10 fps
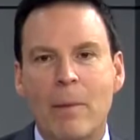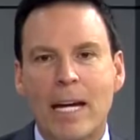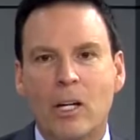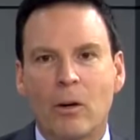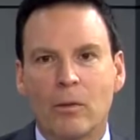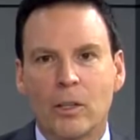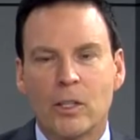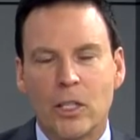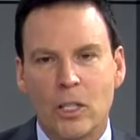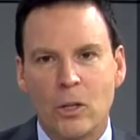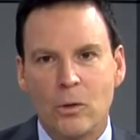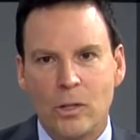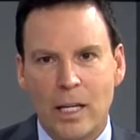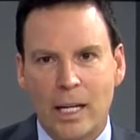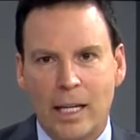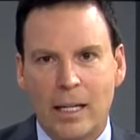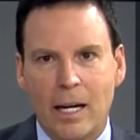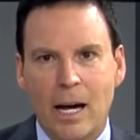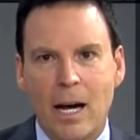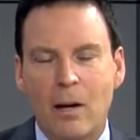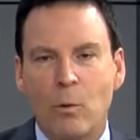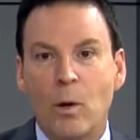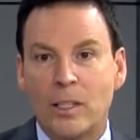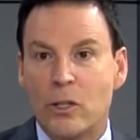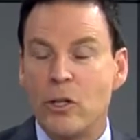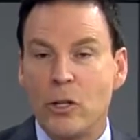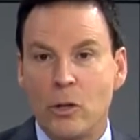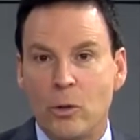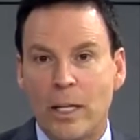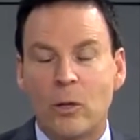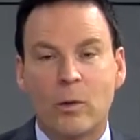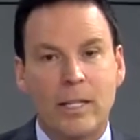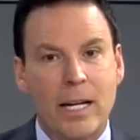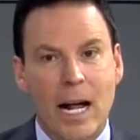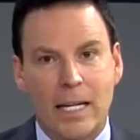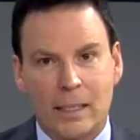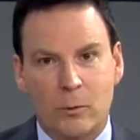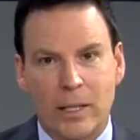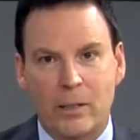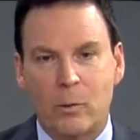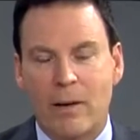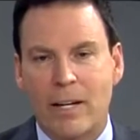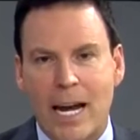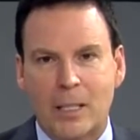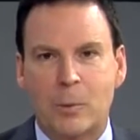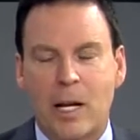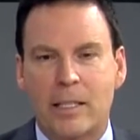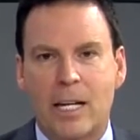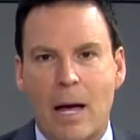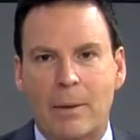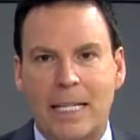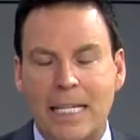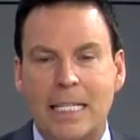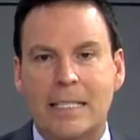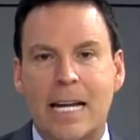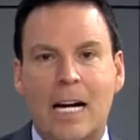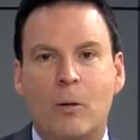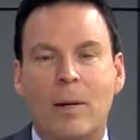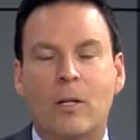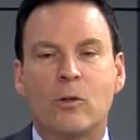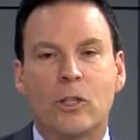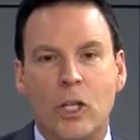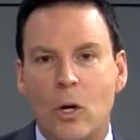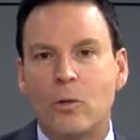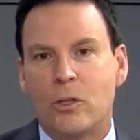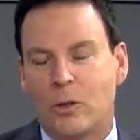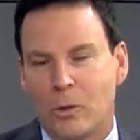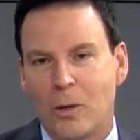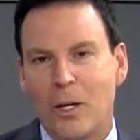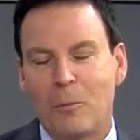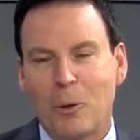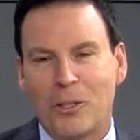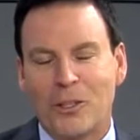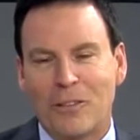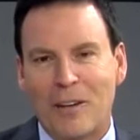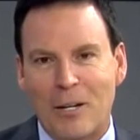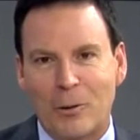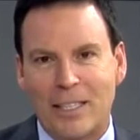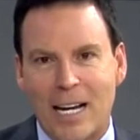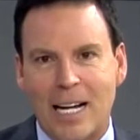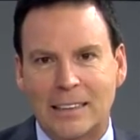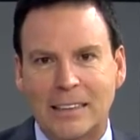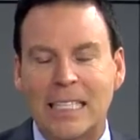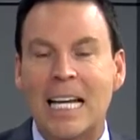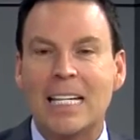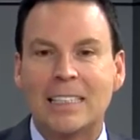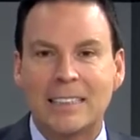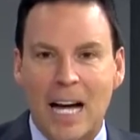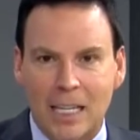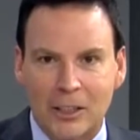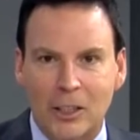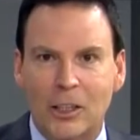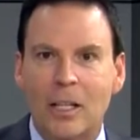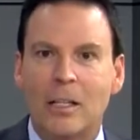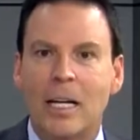makeovers using what's new in orthodontics. With us, we have an expert on the topic. He is Sacramento's go-to board-certified orthodontist, Dr.